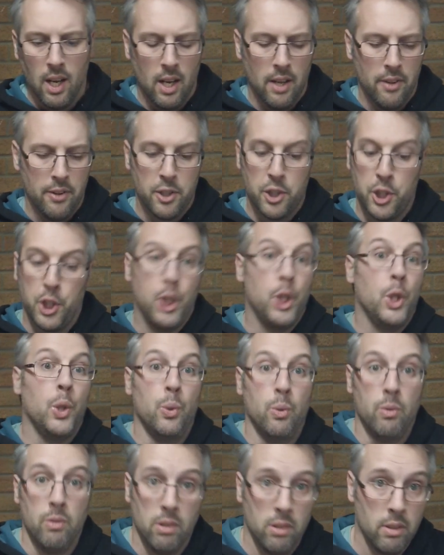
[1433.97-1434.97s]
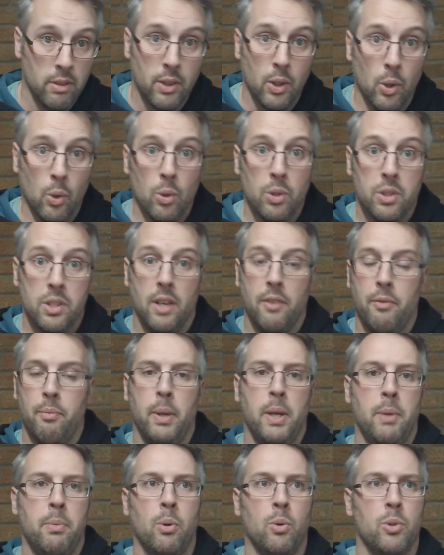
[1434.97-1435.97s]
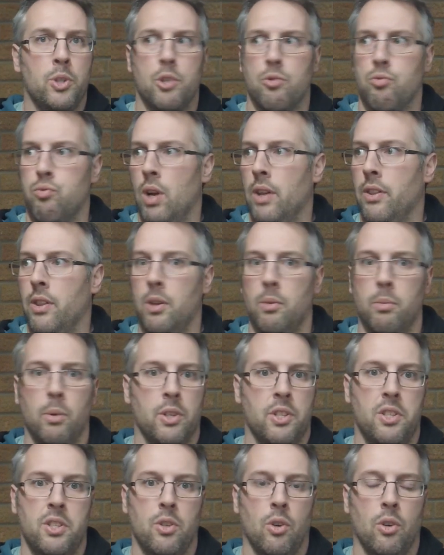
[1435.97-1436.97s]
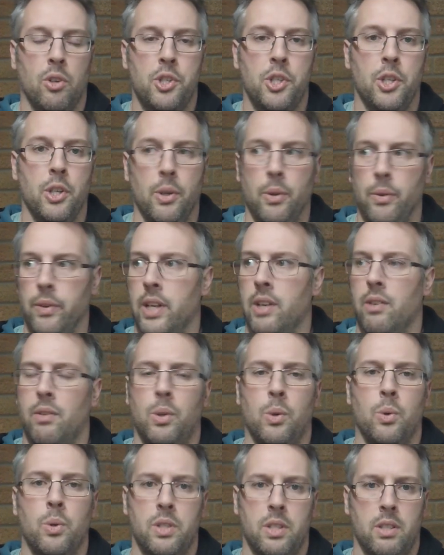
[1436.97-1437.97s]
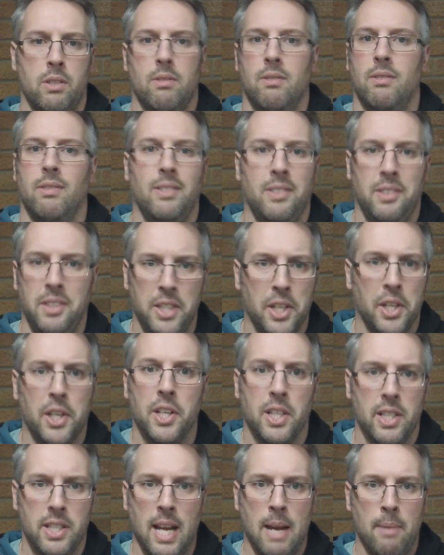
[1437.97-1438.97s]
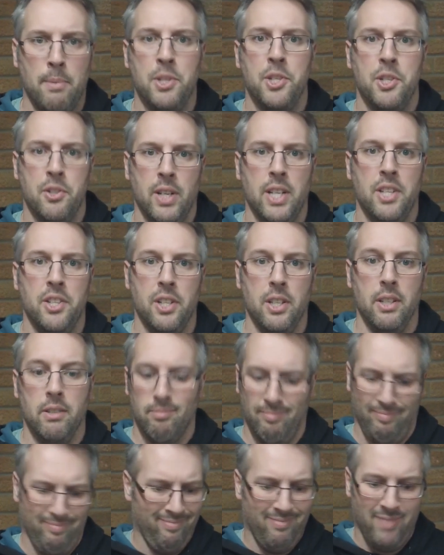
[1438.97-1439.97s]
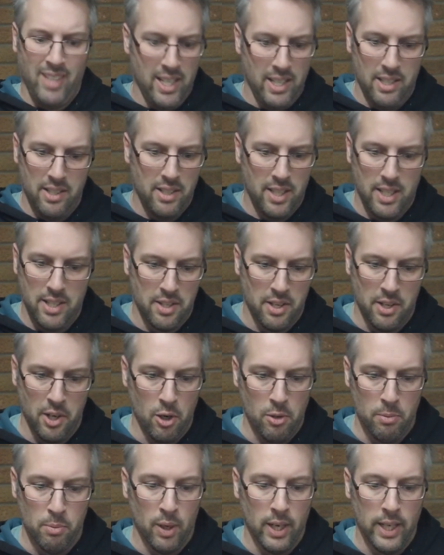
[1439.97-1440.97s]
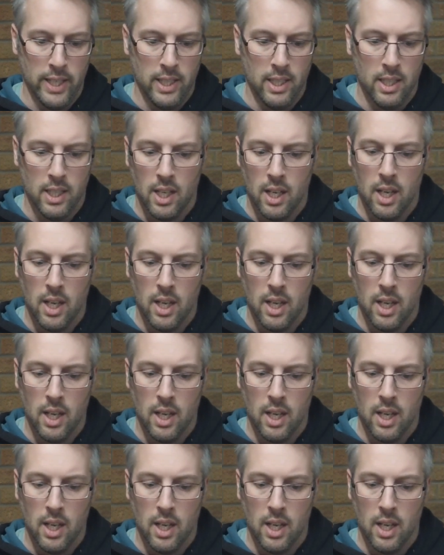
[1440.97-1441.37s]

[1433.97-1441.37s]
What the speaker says: The tune, of course. If people just run them on a stock tune, then of course you're going to damage your engine. It's a no-brainer.